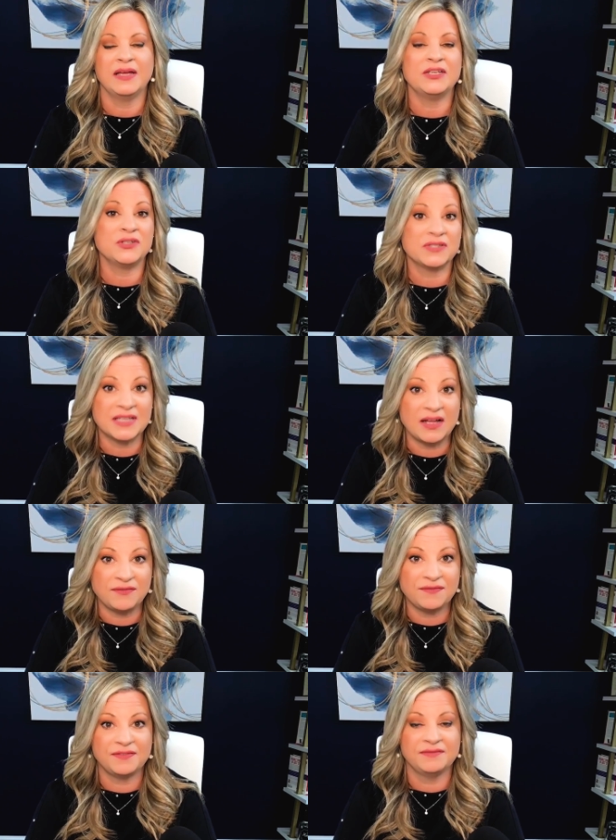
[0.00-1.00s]
and
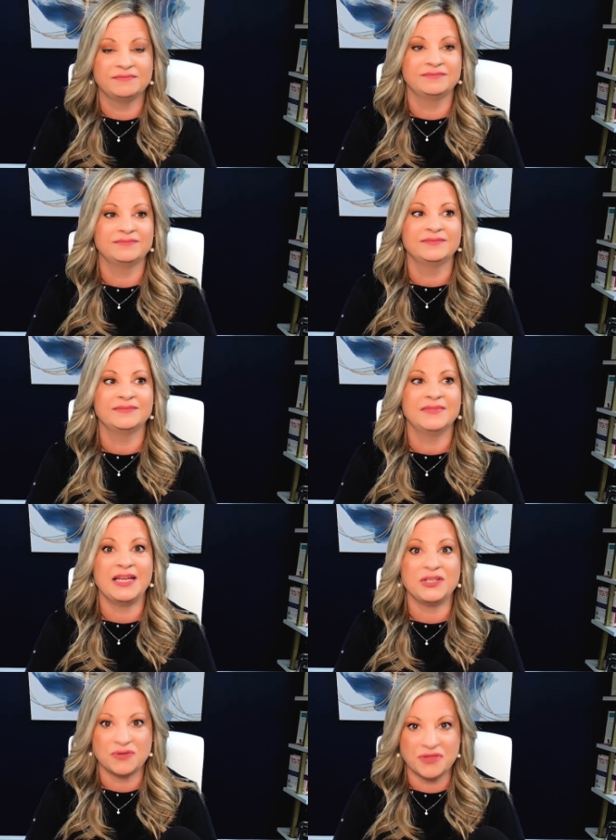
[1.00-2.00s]
yourself
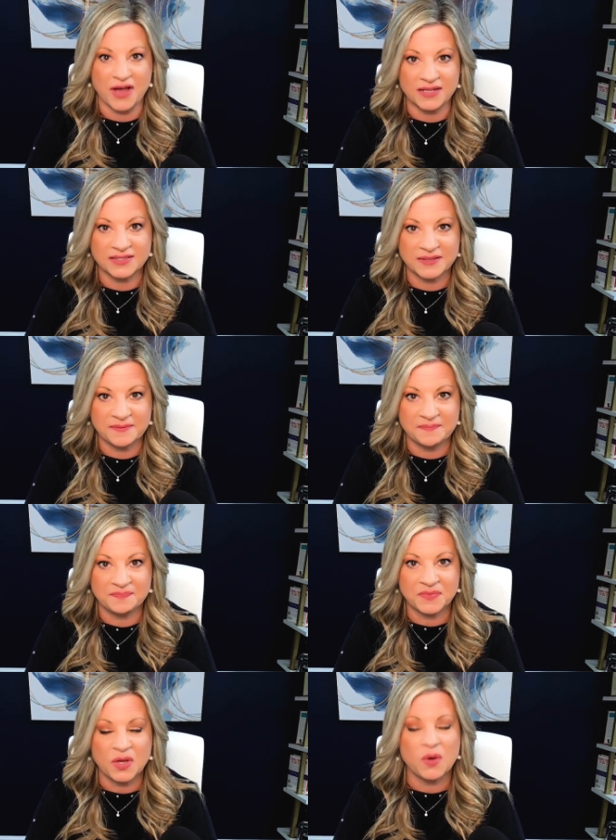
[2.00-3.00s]
and your thoughts?
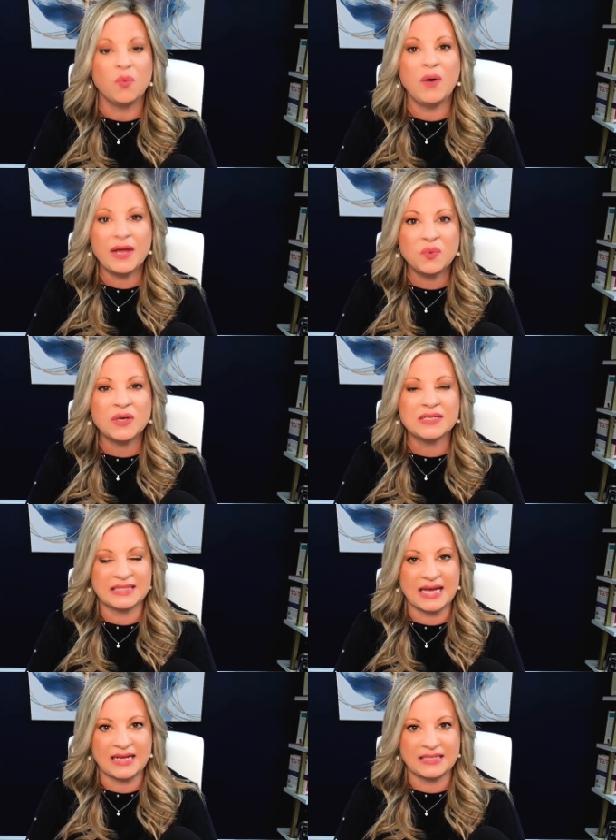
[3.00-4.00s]
When
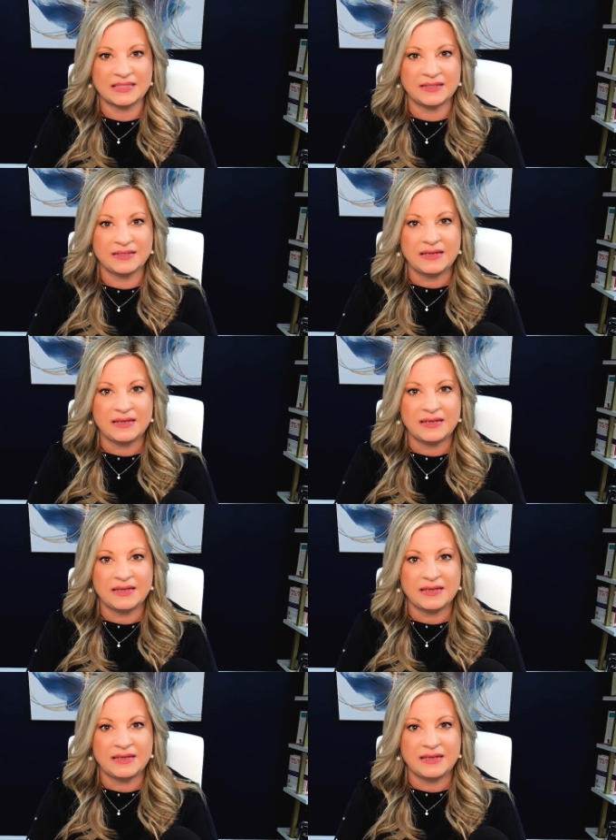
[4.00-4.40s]
was that?